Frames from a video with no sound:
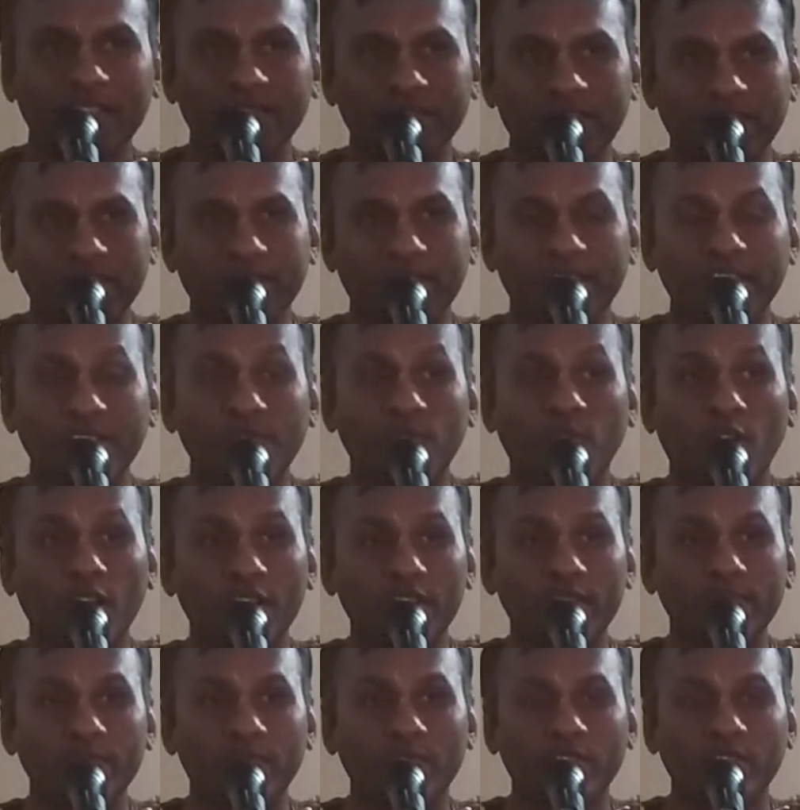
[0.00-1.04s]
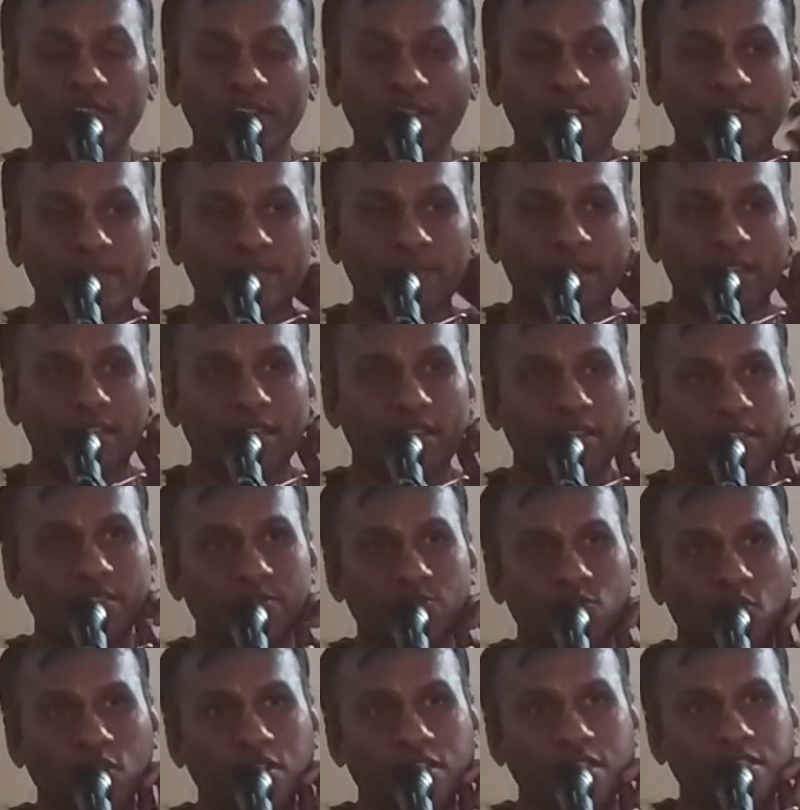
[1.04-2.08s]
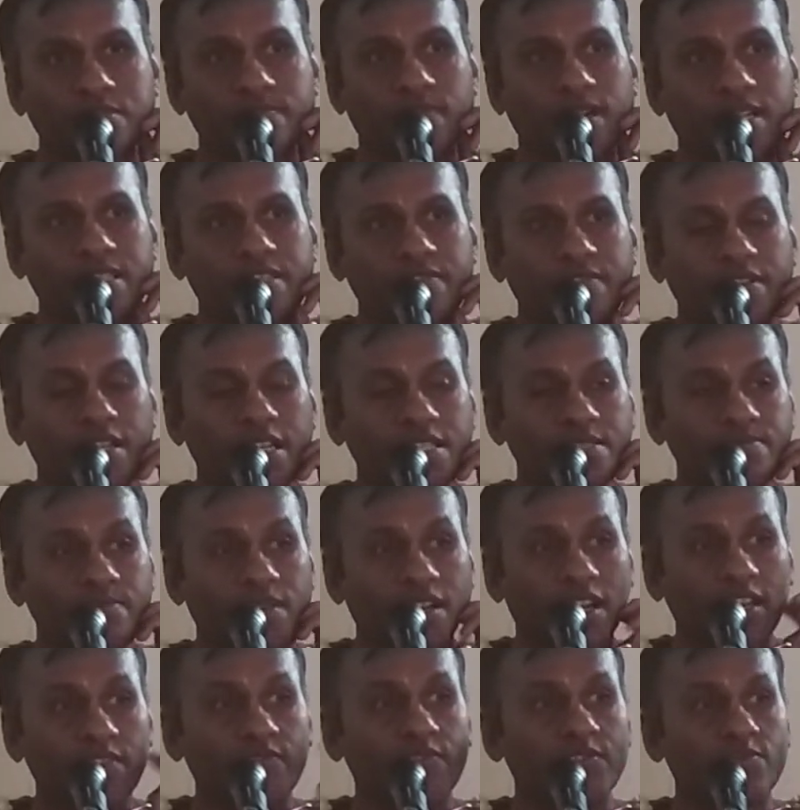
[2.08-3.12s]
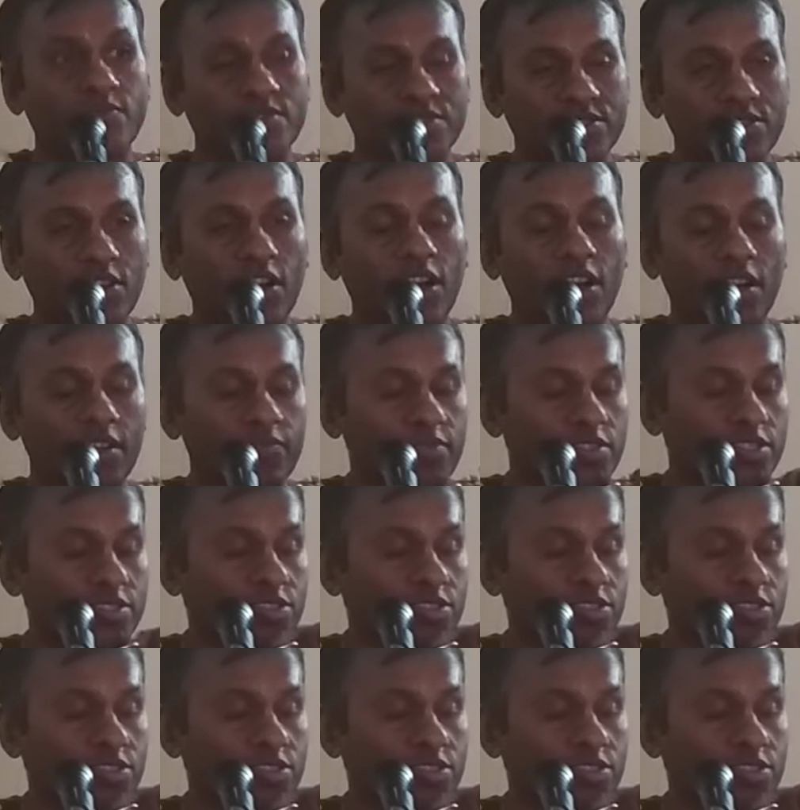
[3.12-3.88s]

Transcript: there is a 3-volume book written by His Holiness Bhakti Vikas Maharaj, which is called